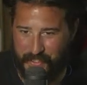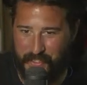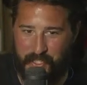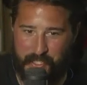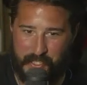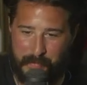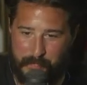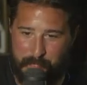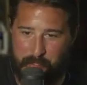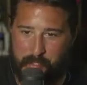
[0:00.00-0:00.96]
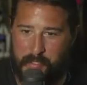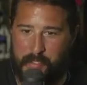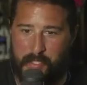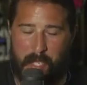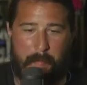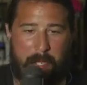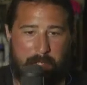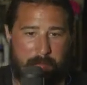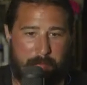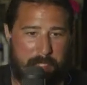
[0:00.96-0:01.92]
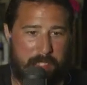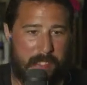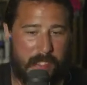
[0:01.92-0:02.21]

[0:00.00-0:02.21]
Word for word: Um, I might be